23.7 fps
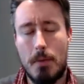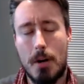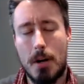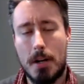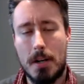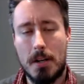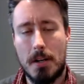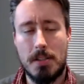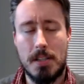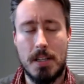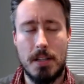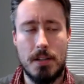
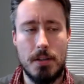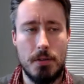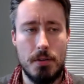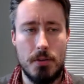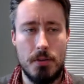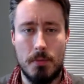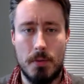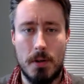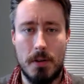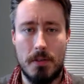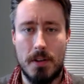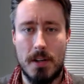marketers can do to
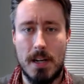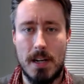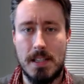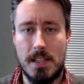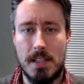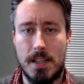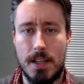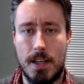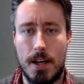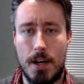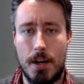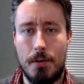improve their
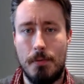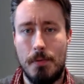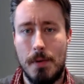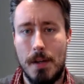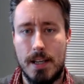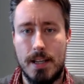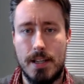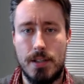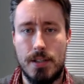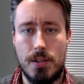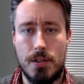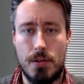SEO
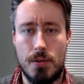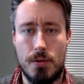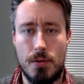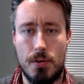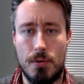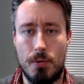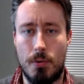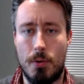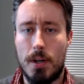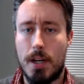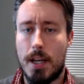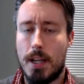is
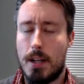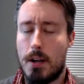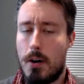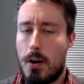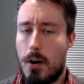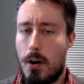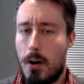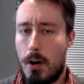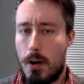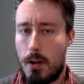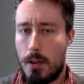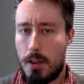to look at
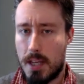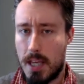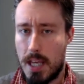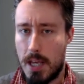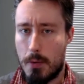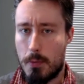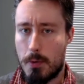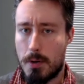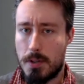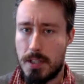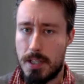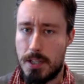all the
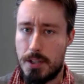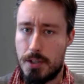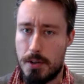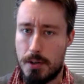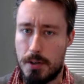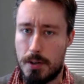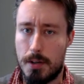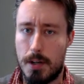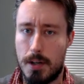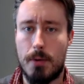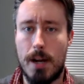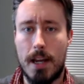keywords that
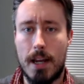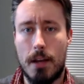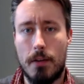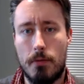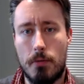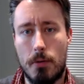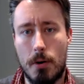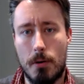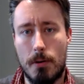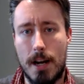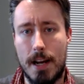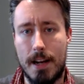you're ranking
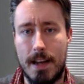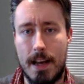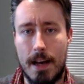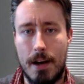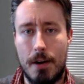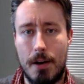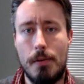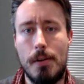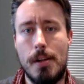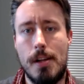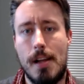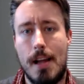for right
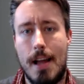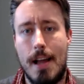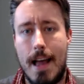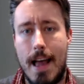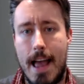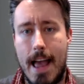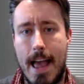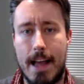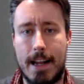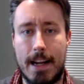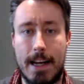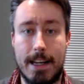now
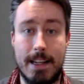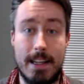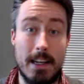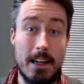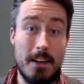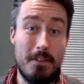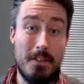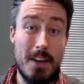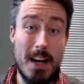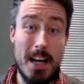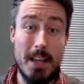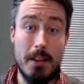and
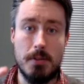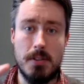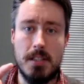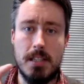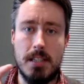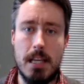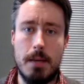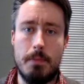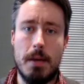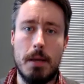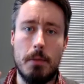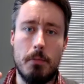identify those
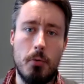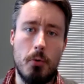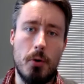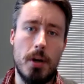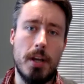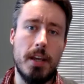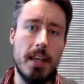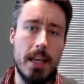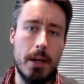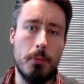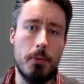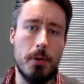tipping point
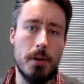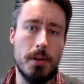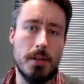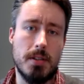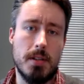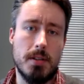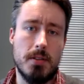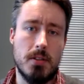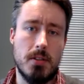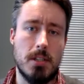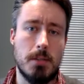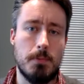keywords.
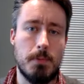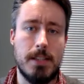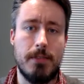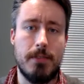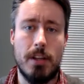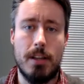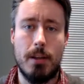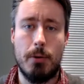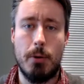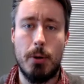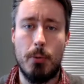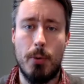So
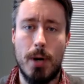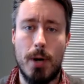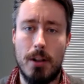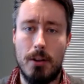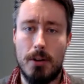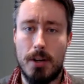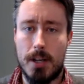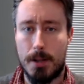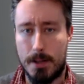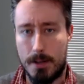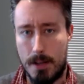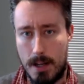specifically, we want to
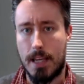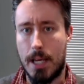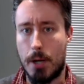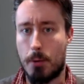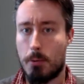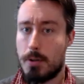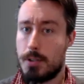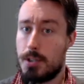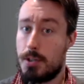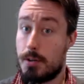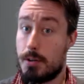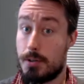look at
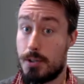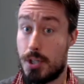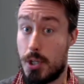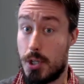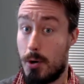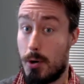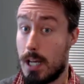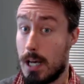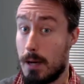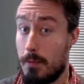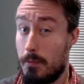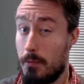keywords you're
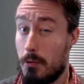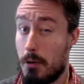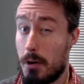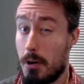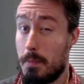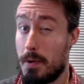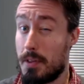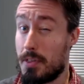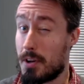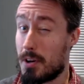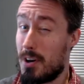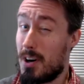showing up for,
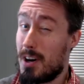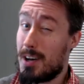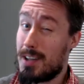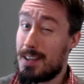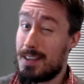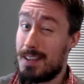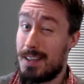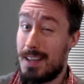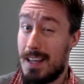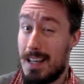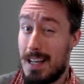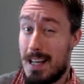but they're
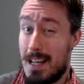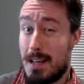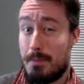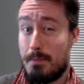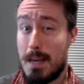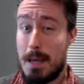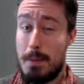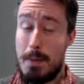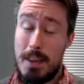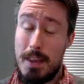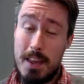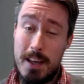on
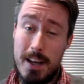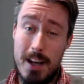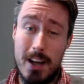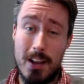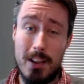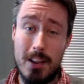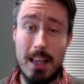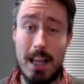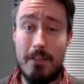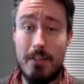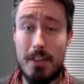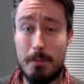maybe the
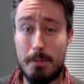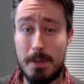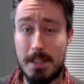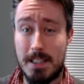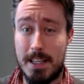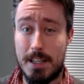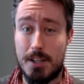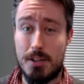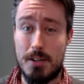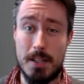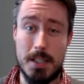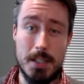11th
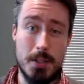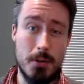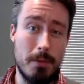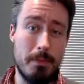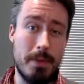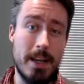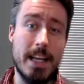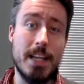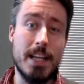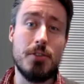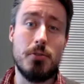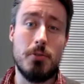position, so on
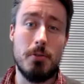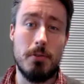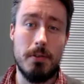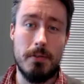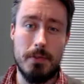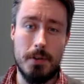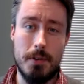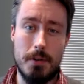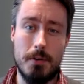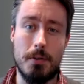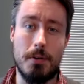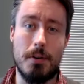page 2 of
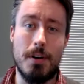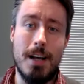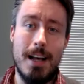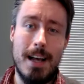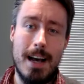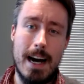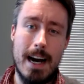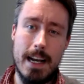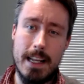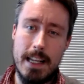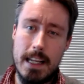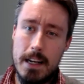Google.
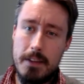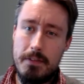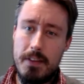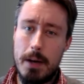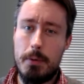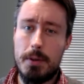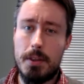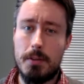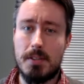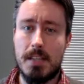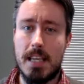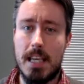Identify
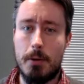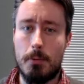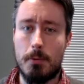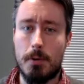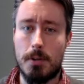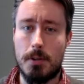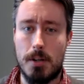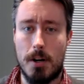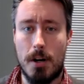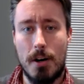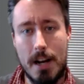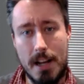what those
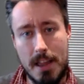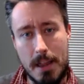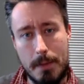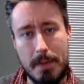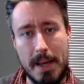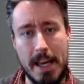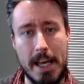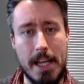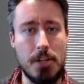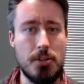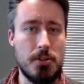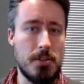keywords are and the
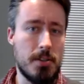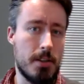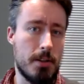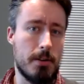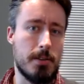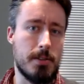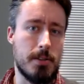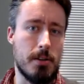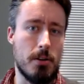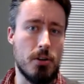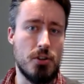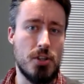pages that are
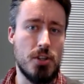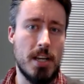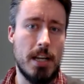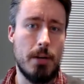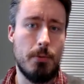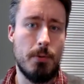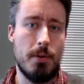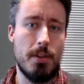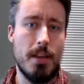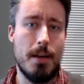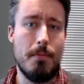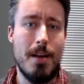associated
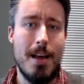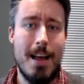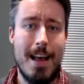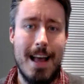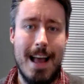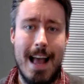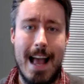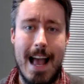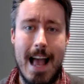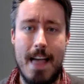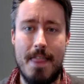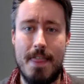with them,
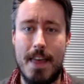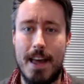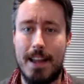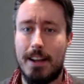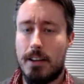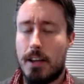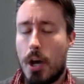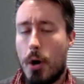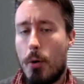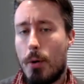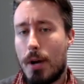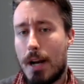and then
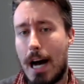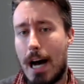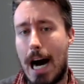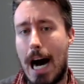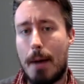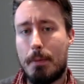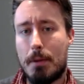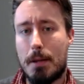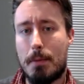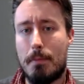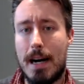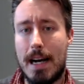go and
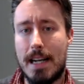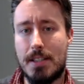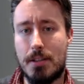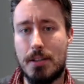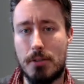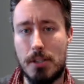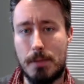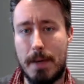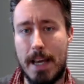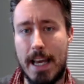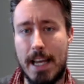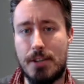optimize
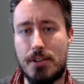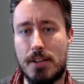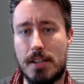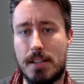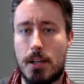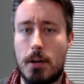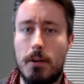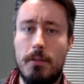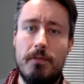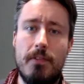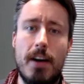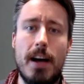those pages.
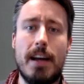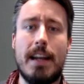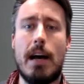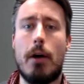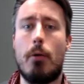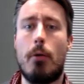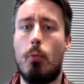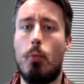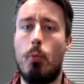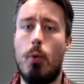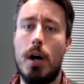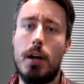Go find
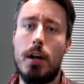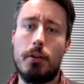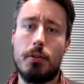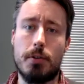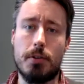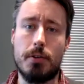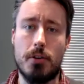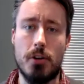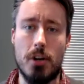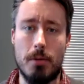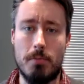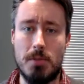out what other
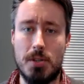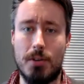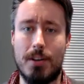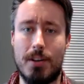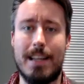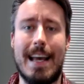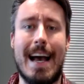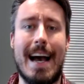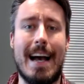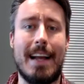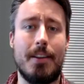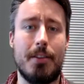terms you can
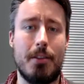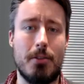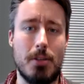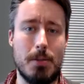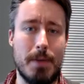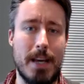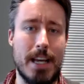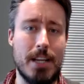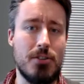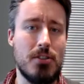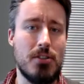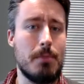add to those
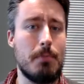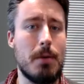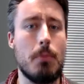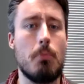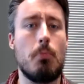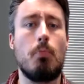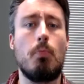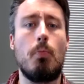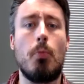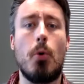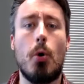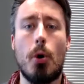pages to be
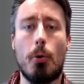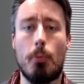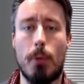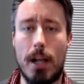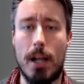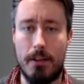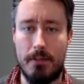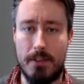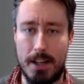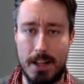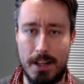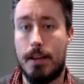more
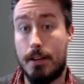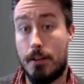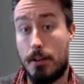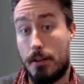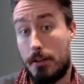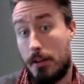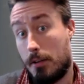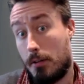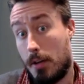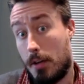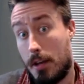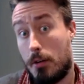relevant
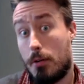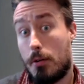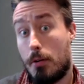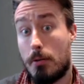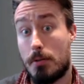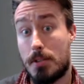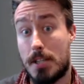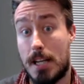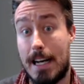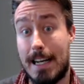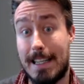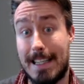in
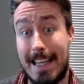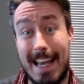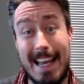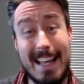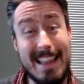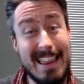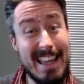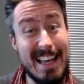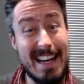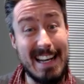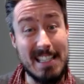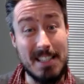Google's eyes and
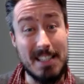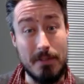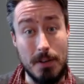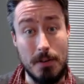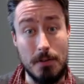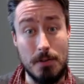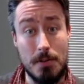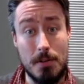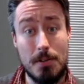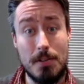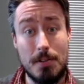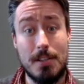the eyes of
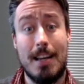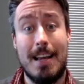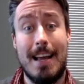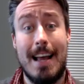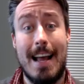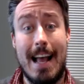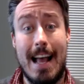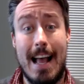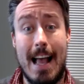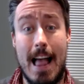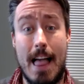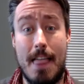users,
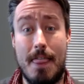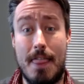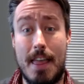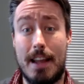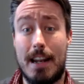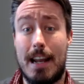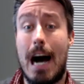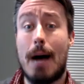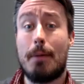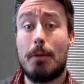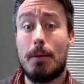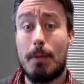and then
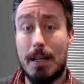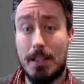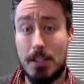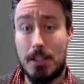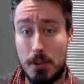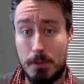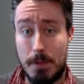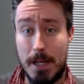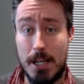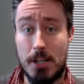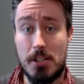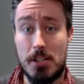optimize those
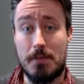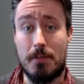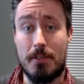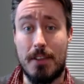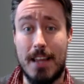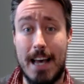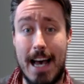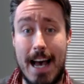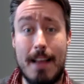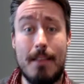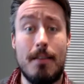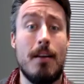pages for
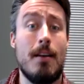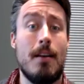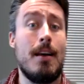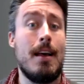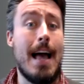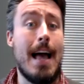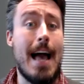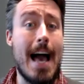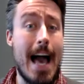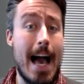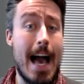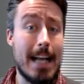that.
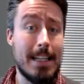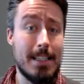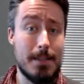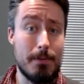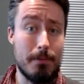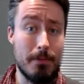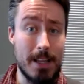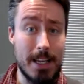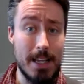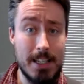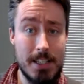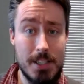Add some
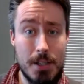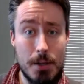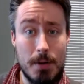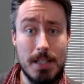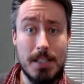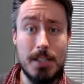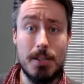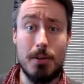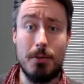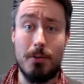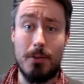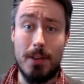links to it.
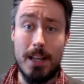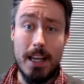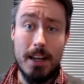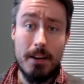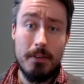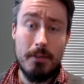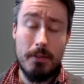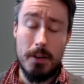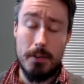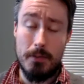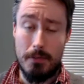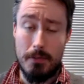So link
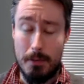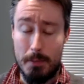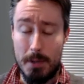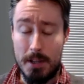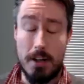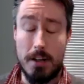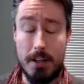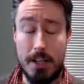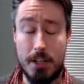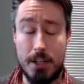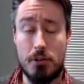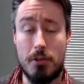from
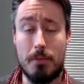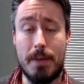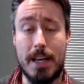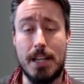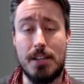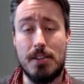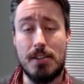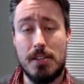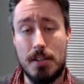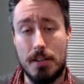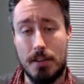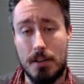additional
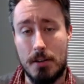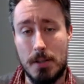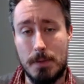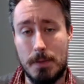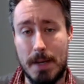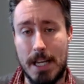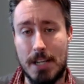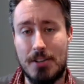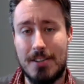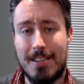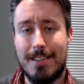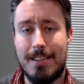pages to those
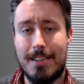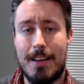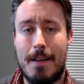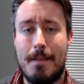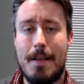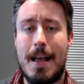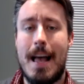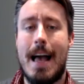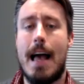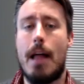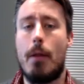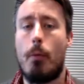pages
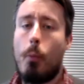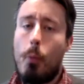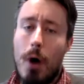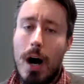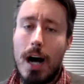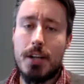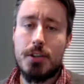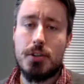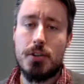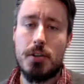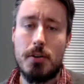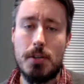and
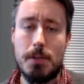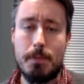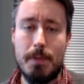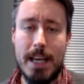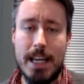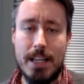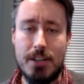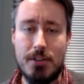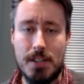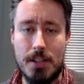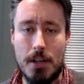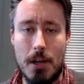watch those
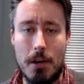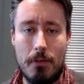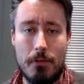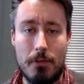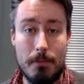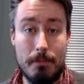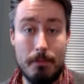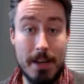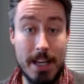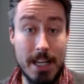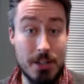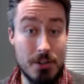pages go
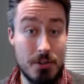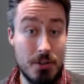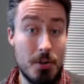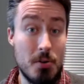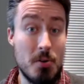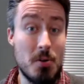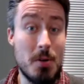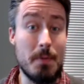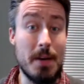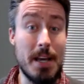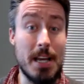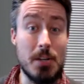from page
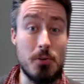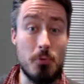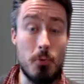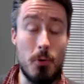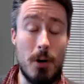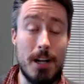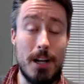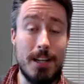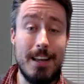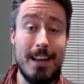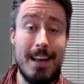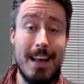2 to page
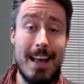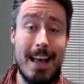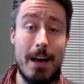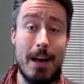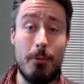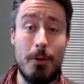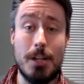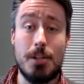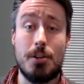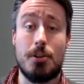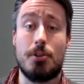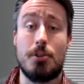1 and
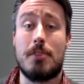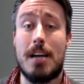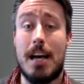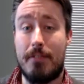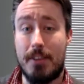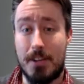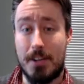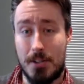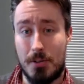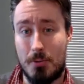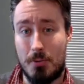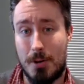watch your
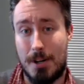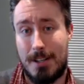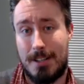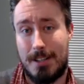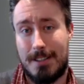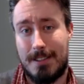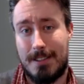traffic soar.